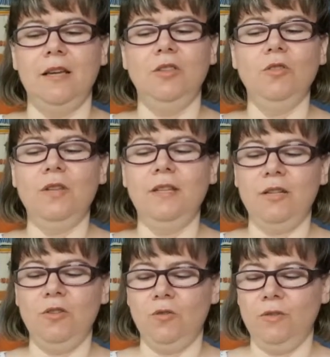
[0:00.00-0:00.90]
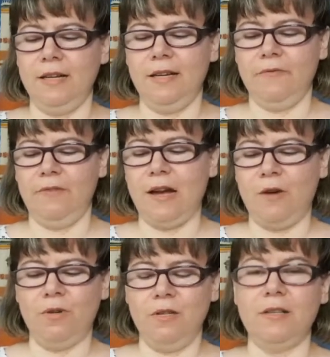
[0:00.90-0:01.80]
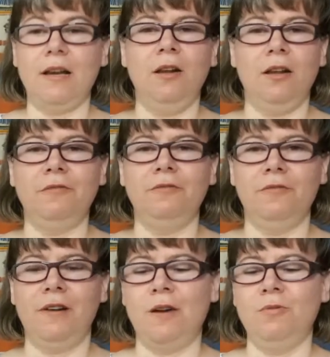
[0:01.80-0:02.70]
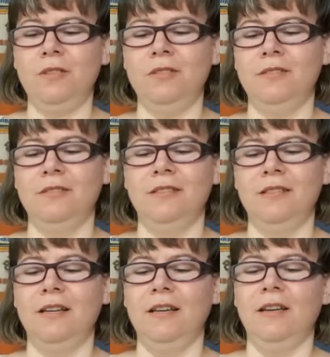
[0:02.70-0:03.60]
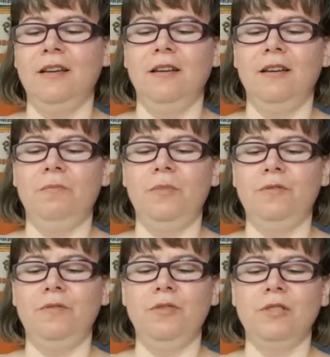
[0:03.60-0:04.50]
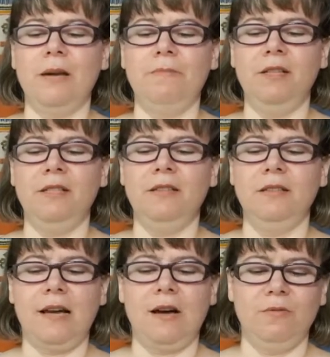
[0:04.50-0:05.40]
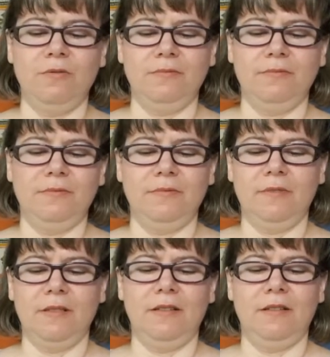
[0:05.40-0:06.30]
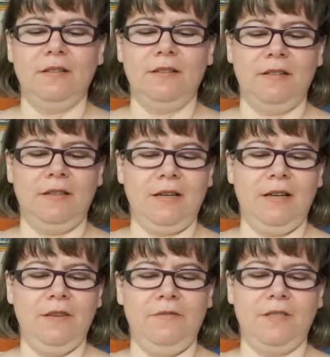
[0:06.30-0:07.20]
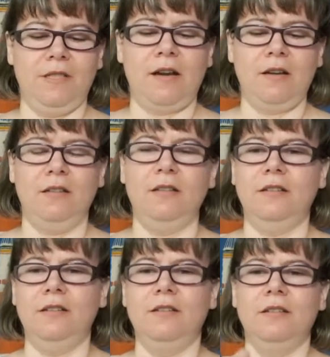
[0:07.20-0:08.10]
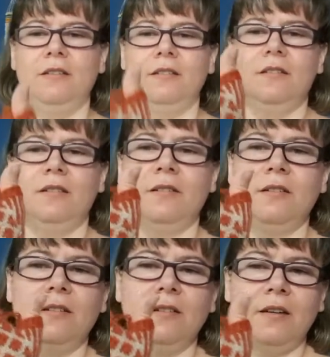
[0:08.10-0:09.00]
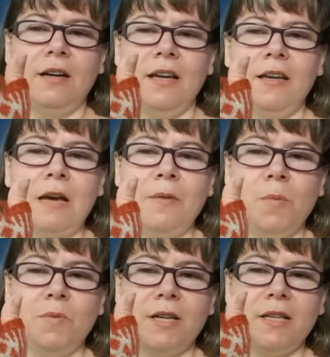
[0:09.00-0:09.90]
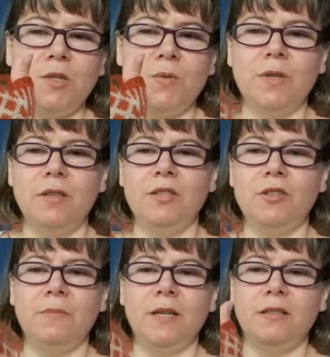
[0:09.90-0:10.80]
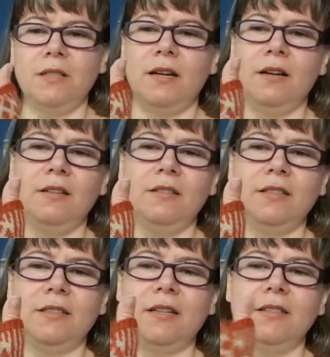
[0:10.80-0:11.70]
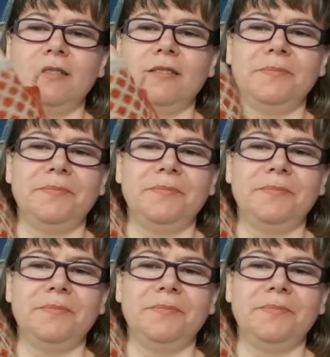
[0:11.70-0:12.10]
Not that I don't like flowers, I love flowers, but for some reason now I have stuck, I'm obsessed with geometrical designs.